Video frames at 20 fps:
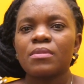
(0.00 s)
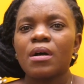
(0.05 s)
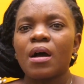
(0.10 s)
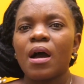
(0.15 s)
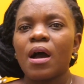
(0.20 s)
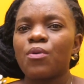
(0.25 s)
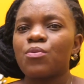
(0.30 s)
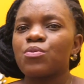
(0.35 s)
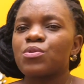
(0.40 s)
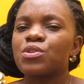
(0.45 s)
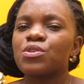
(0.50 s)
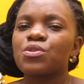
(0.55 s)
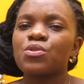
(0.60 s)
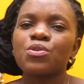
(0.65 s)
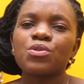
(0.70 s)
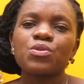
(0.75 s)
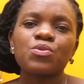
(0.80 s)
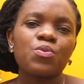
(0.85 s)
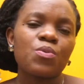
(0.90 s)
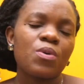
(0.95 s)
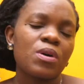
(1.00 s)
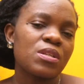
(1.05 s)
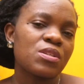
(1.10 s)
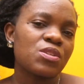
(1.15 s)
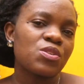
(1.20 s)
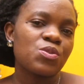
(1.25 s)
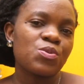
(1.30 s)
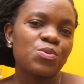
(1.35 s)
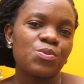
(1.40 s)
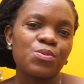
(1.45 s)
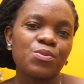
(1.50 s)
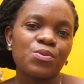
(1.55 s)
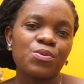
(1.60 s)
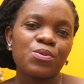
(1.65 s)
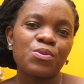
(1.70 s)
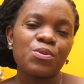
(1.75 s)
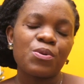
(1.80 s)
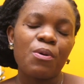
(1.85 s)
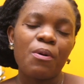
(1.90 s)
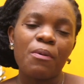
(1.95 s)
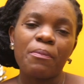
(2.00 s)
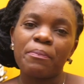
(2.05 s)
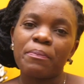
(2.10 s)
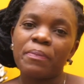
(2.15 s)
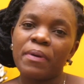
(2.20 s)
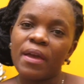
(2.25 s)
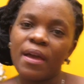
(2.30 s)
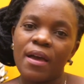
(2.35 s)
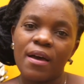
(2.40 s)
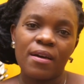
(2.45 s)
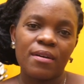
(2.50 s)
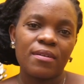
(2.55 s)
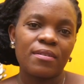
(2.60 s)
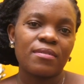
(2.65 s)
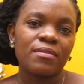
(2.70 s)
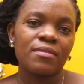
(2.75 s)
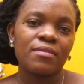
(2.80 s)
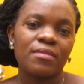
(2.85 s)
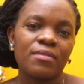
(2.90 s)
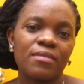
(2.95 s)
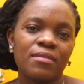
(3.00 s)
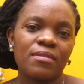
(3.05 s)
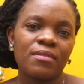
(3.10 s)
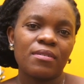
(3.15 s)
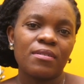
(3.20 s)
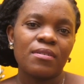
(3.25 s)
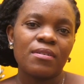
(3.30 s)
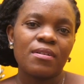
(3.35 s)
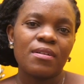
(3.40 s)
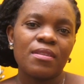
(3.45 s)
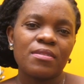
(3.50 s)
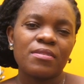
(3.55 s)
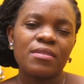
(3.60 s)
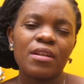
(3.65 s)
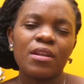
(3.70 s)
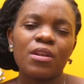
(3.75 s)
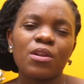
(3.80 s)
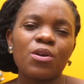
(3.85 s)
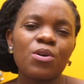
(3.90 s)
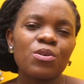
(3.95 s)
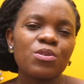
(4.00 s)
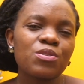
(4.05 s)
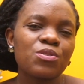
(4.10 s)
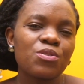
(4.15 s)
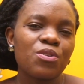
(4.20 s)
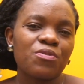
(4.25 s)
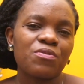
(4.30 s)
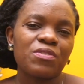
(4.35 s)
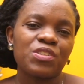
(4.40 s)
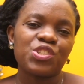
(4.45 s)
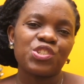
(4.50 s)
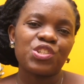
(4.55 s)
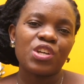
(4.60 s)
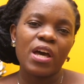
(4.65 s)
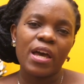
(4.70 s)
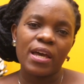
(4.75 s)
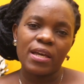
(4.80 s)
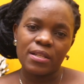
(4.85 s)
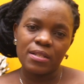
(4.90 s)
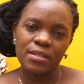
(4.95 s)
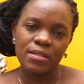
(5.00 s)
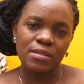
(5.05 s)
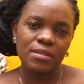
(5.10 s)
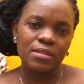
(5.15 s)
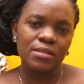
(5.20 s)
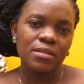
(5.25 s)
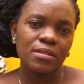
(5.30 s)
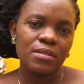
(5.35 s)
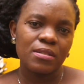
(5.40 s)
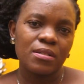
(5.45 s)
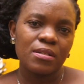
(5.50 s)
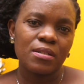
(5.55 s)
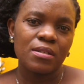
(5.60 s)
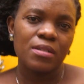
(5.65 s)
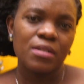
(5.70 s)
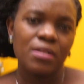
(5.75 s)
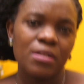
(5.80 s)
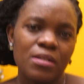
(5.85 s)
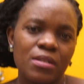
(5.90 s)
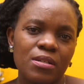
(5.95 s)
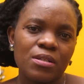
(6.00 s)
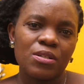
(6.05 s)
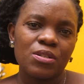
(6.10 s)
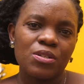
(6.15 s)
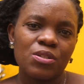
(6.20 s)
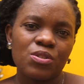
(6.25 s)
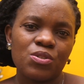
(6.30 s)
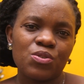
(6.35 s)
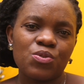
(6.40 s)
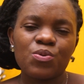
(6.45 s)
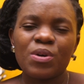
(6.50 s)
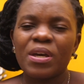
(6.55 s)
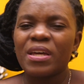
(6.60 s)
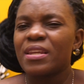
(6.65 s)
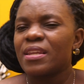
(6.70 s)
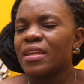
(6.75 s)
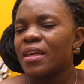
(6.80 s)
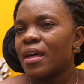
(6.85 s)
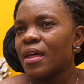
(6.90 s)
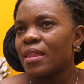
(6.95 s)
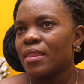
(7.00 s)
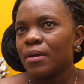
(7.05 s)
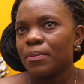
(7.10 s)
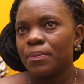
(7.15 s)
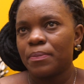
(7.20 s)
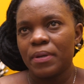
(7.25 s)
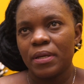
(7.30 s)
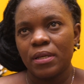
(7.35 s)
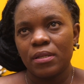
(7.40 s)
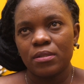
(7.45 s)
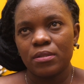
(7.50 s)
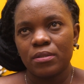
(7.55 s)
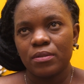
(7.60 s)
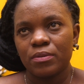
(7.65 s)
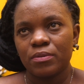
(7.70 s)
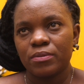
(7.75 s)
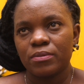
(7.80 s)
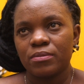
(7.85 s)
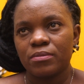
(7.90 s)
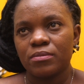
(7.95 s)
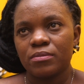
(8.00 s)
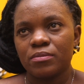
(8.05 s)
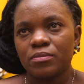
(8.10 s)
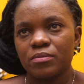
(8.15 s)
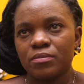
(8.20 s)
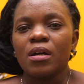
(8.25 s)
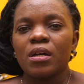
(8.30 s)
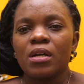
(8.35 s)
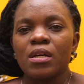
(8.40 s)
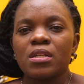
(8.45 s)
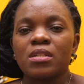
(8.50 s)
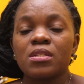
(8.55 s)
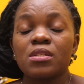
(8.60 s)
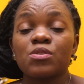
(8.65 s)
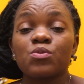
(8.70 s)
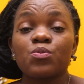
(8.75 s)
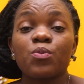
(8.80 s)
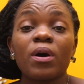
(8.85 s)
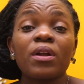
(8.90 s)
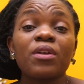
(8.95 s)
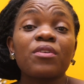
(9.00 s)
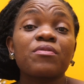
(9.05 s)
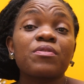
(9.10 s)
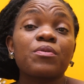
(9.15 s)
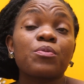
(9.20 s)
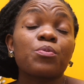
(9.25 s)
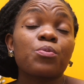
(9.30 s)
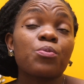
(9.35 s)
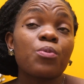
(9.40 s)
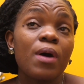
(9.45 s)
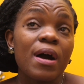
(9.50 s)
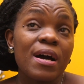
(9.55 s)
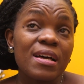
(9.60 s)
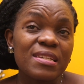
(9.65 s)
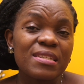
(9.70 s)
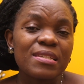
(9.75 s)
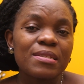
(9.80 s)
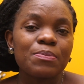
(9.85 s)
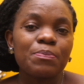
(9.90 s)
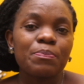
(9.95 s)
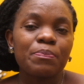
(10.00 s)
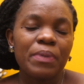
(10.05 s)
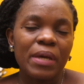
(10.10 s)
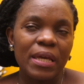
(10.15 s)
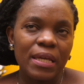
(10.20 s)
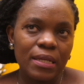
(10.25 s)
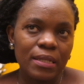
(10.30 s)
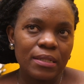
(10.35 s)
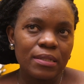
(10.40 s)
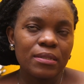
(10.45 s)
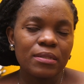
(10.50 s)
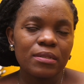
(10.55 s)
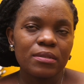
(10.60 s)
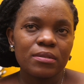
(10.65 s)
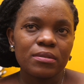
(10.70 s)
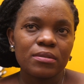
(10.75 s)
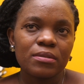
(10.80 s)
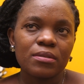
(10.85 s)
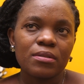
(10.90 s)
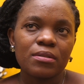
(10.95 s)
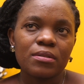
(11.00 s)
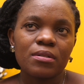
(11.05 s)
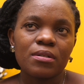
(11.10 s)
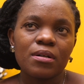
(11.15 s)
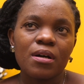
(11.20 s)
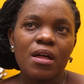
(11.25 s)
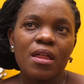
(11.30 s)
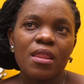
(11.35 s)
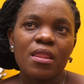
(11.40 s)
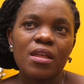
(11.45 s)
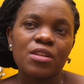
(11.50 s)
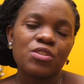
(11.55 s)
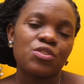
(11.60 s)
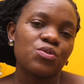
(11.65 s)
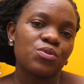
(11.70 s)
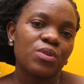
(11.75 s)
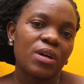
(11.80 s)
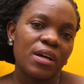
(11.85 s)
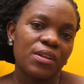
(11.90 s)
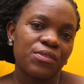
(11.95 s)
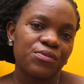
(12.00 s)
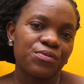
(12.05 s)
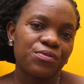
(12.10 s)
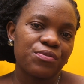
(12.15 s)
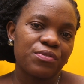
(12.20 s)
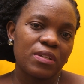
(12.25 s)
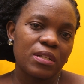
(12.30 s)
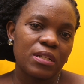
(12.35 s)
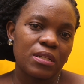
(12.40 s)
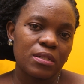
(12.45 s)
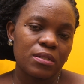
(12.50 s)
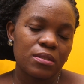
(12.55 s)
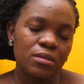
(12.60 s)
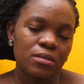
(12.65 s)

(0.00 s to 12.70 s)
I would not want to compare the loss of a child to any other pain. It is one of the worst pain that you can feel.